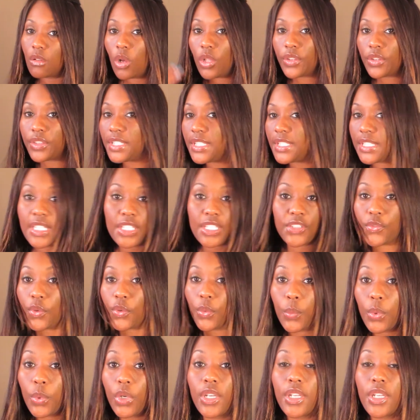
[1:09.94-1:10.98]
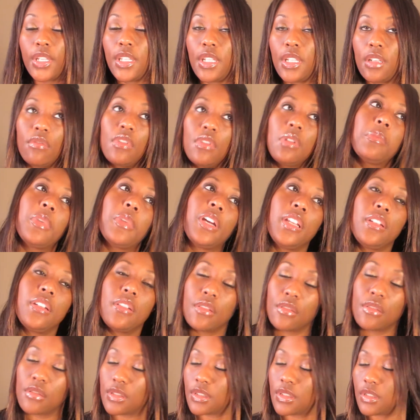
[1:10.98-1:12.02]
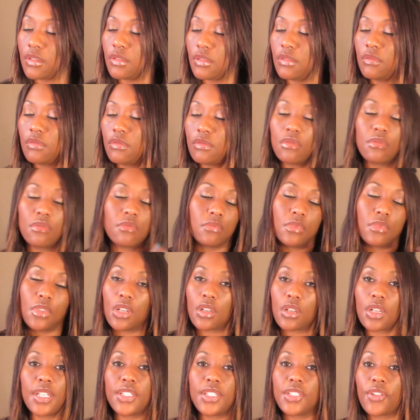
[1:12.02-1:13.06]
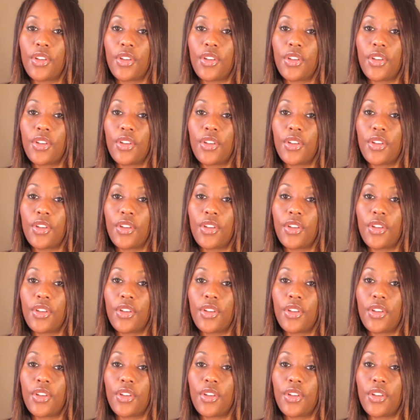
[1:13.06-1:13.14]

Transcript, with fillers: all these things for work in there, reminders and all kinds of